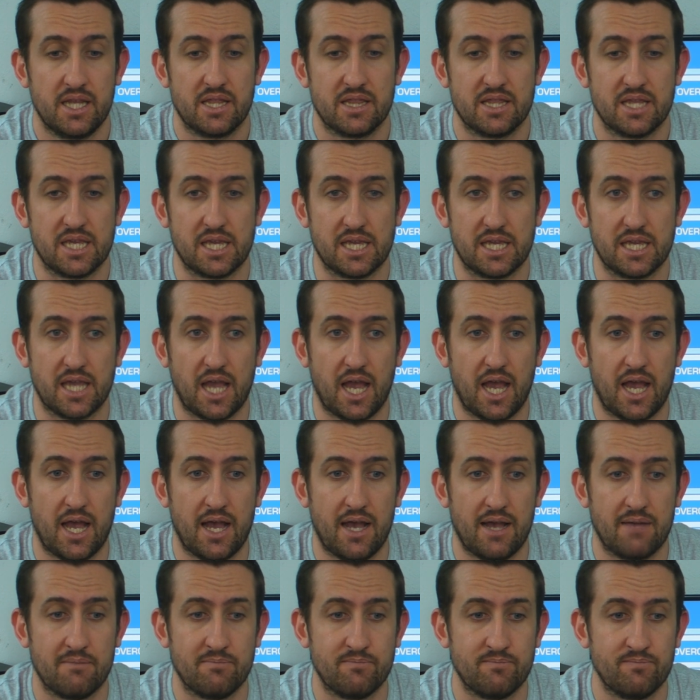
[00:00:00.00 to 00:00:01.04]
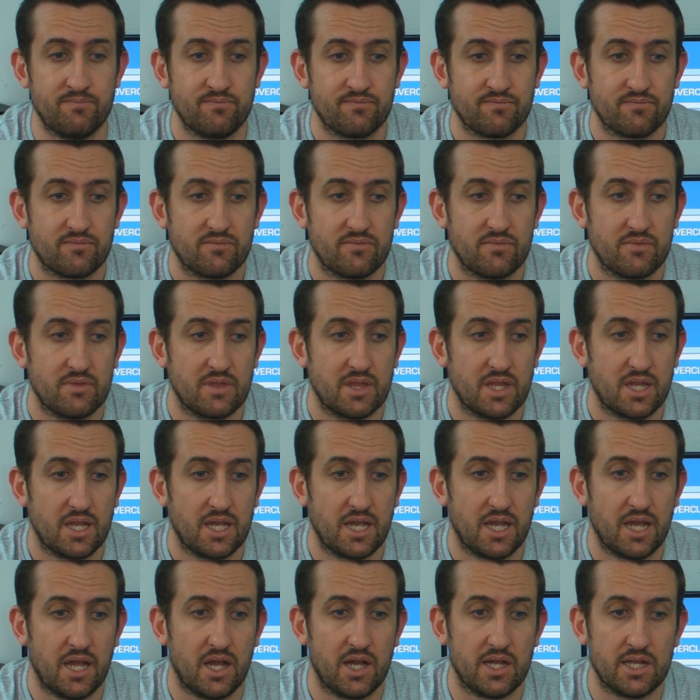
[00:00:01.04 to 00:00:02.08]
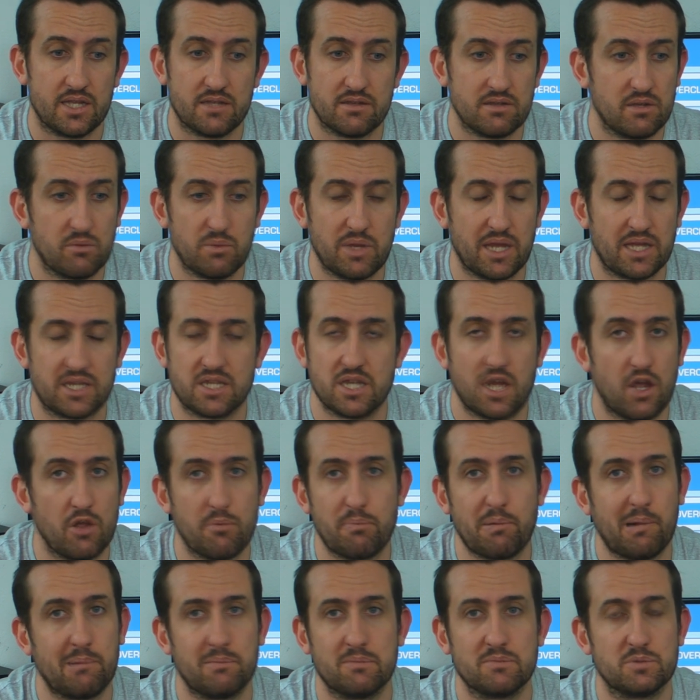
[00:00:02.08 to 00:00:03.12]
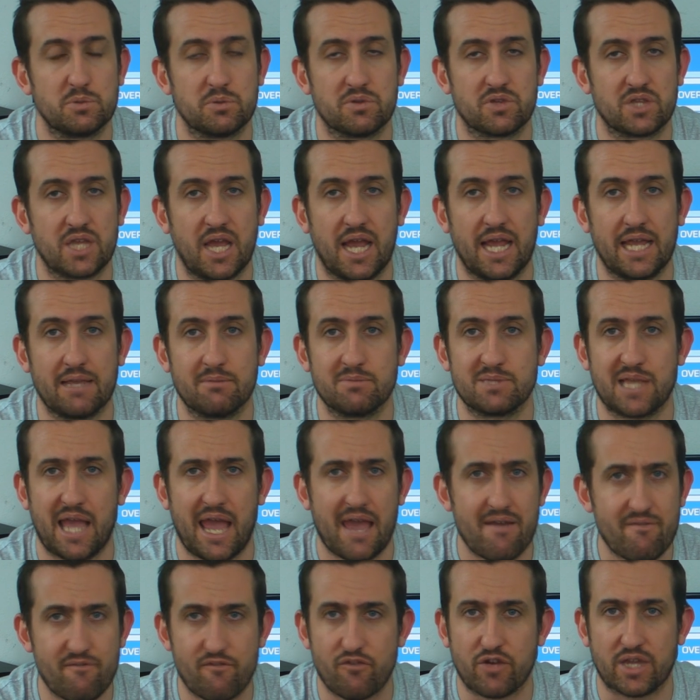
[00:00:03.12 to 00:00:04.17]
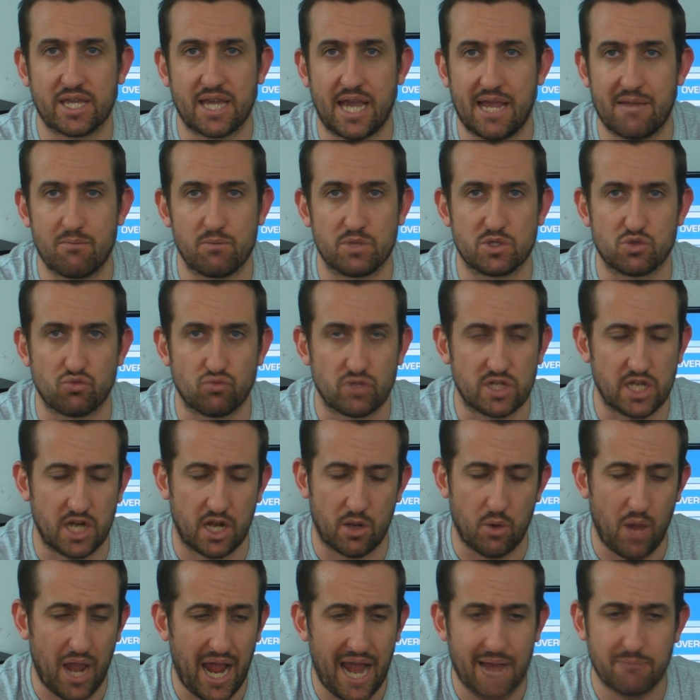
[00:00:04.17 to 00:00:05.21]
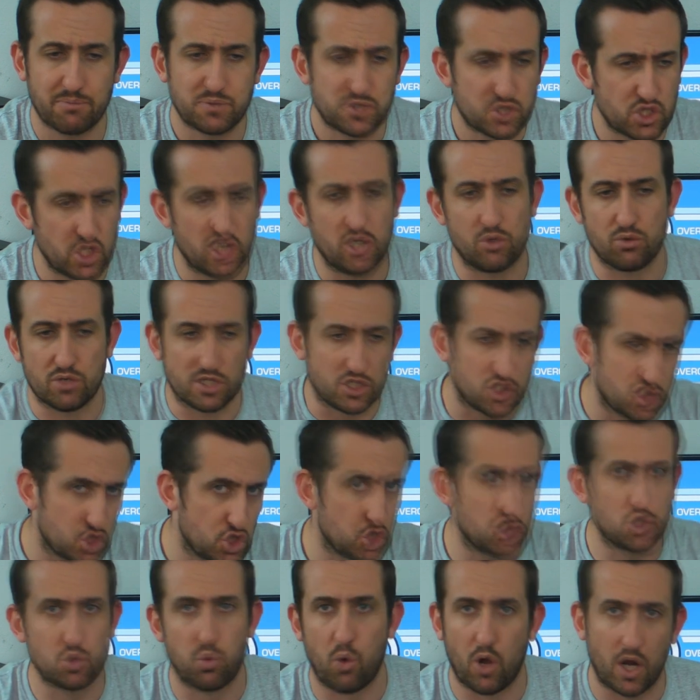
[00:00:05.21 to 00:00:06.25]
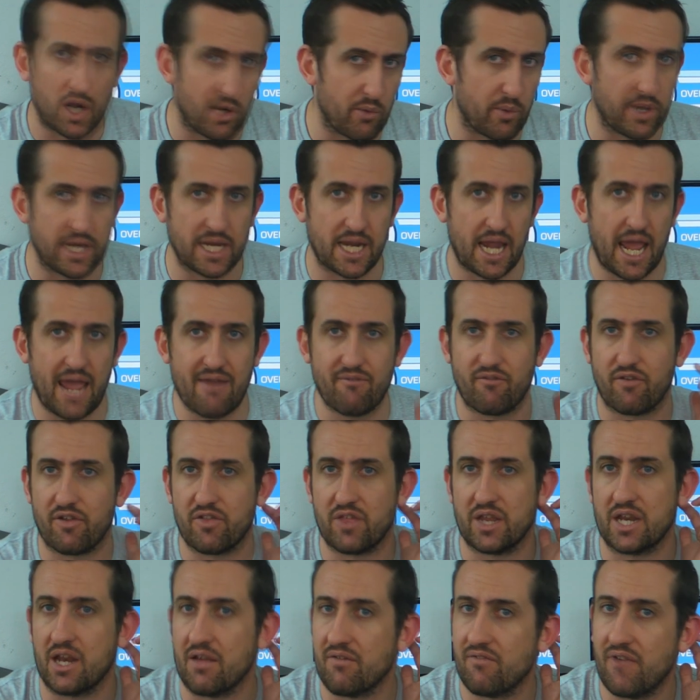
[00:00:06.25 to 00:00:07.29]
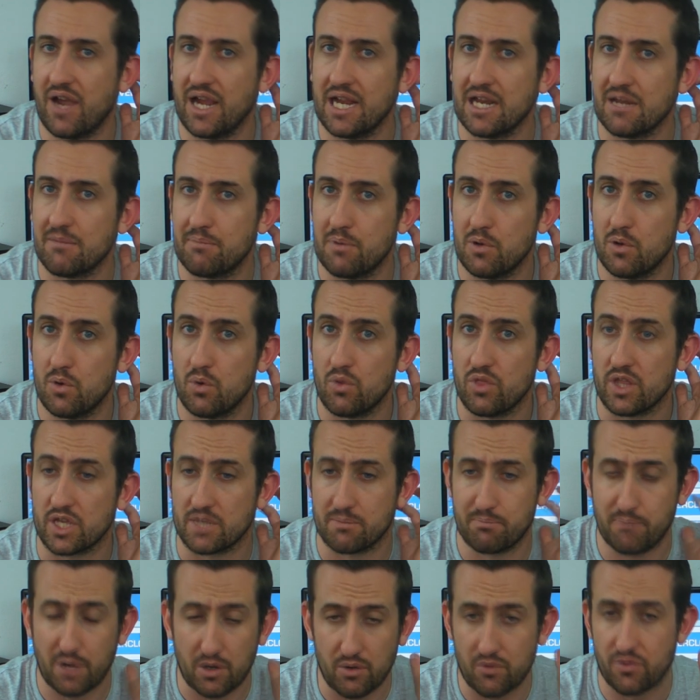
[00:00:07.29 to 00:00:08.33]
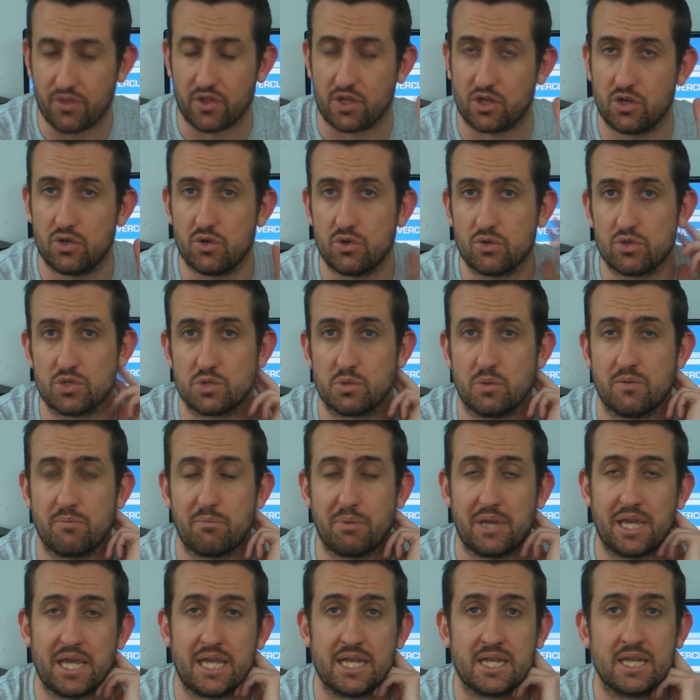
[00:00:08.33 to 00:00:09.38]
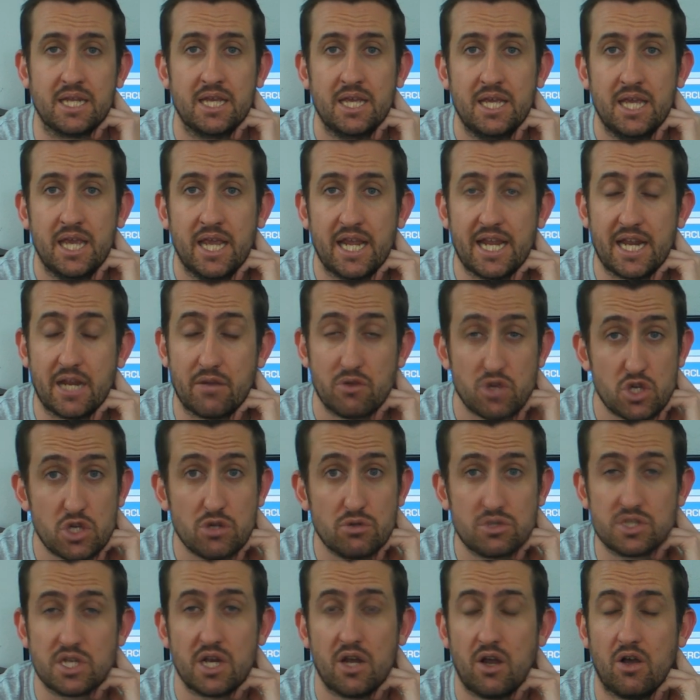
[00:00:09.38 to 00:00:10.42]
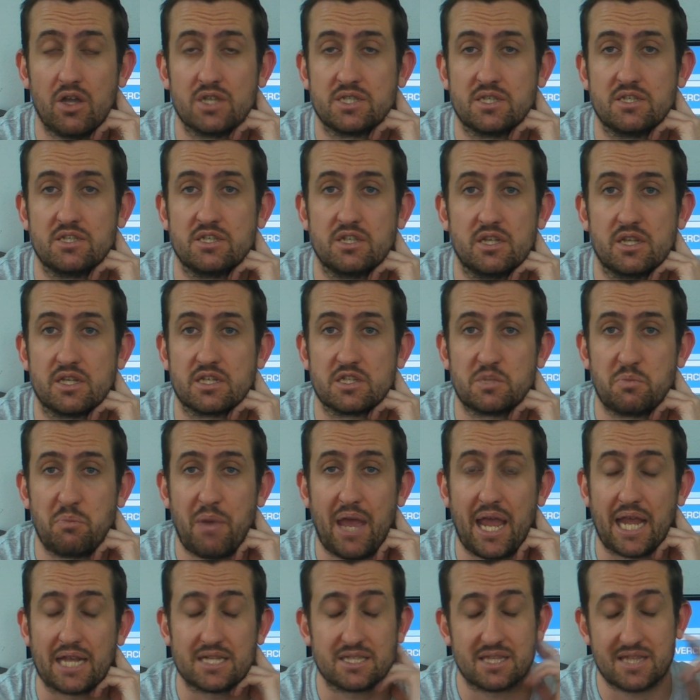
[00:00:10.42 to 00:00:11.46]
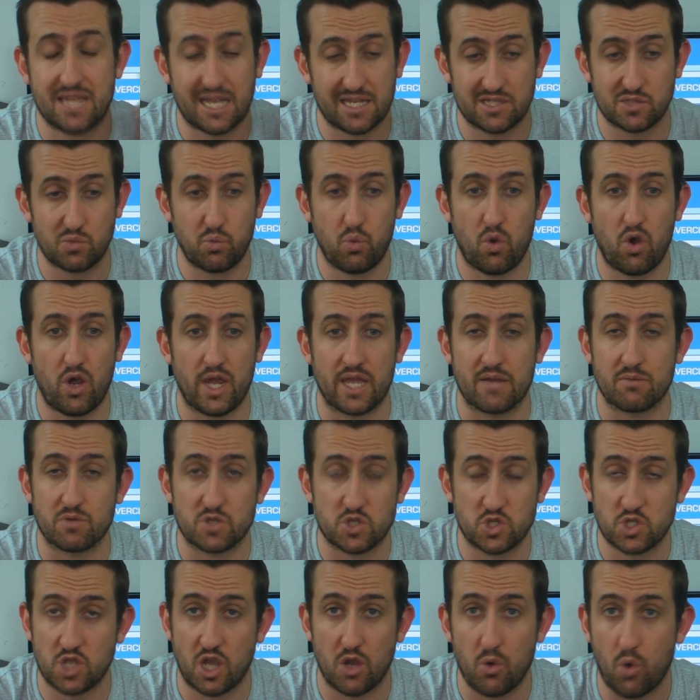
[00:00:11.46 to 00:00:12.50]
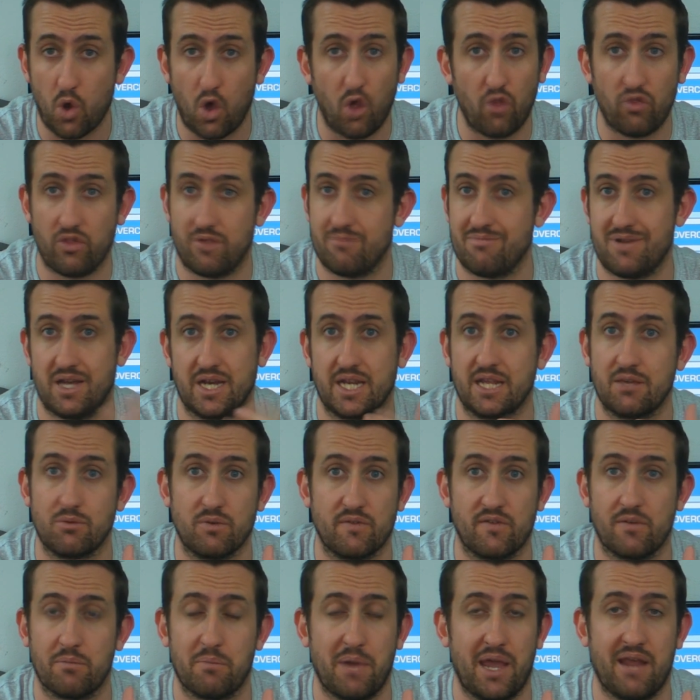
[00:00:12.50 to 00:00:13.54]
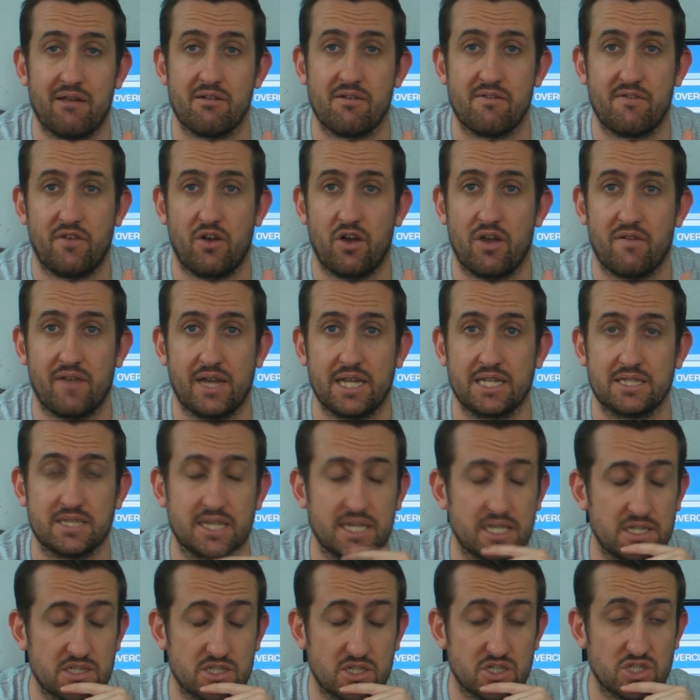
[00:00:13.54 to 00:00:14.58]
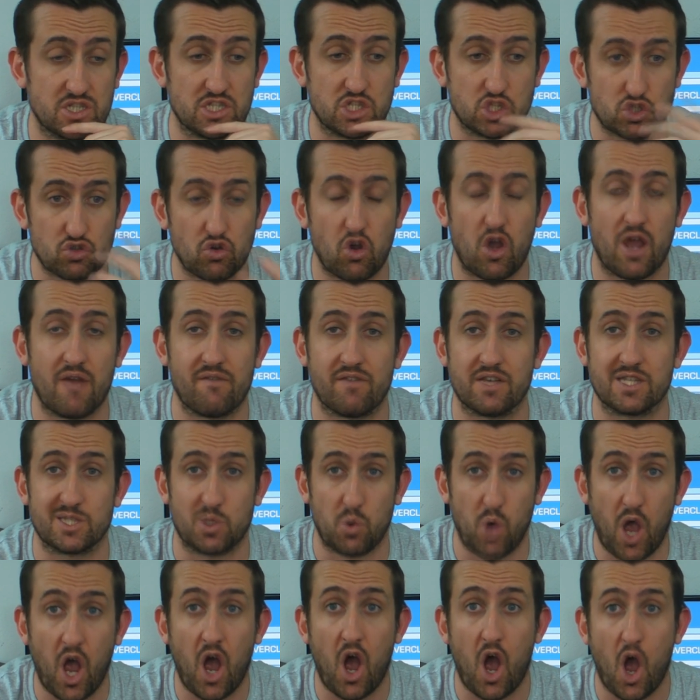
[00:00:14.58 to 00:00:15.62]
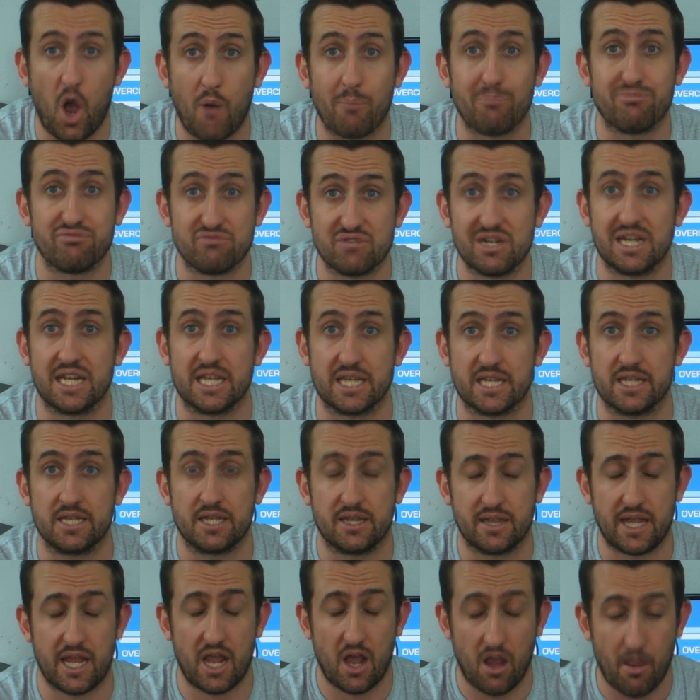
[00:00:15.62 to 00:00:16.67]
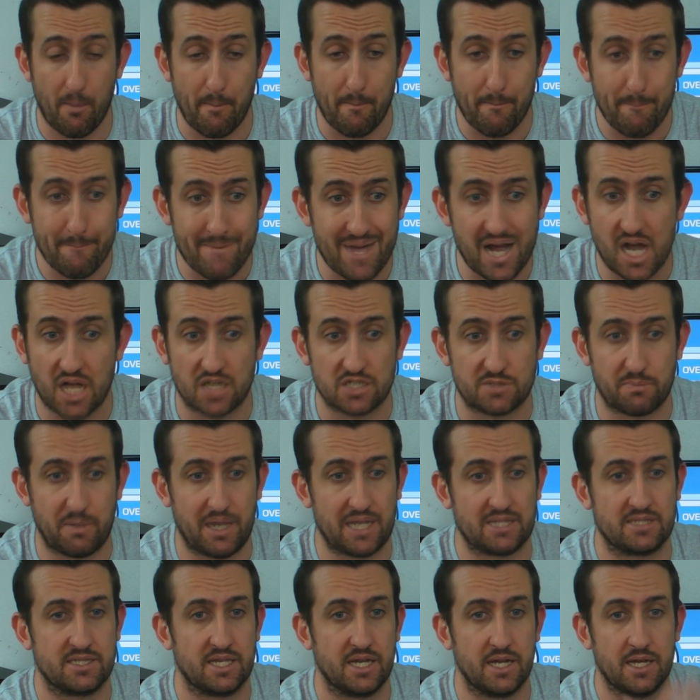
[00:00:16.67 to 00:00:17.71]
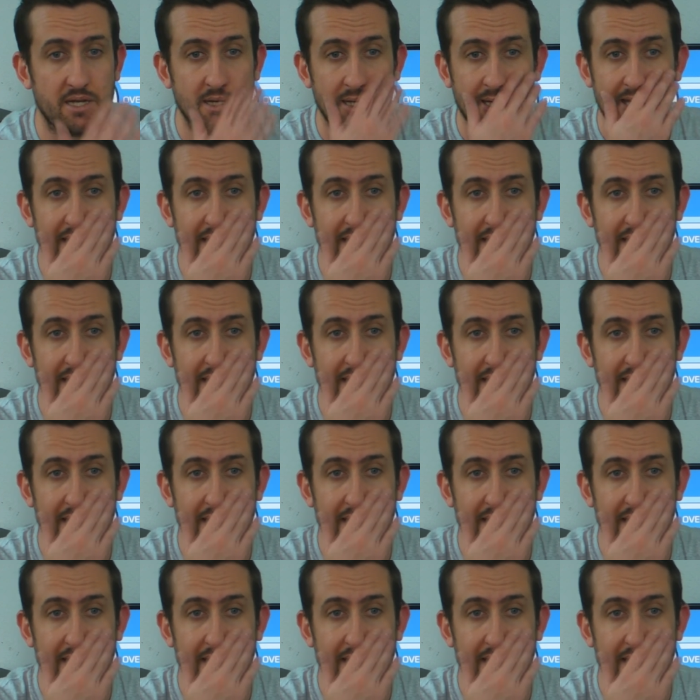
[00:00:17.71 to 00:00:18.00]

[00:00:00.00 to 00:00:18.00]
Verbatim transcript: The um, we had no problems with games. Every game was, you know, absolutely swallowing everything available. The, both the cores were being, you know, utilised as you'd expect. That's why it's so on the money with a pair of 580s because the drivers are brilliant. They are much better.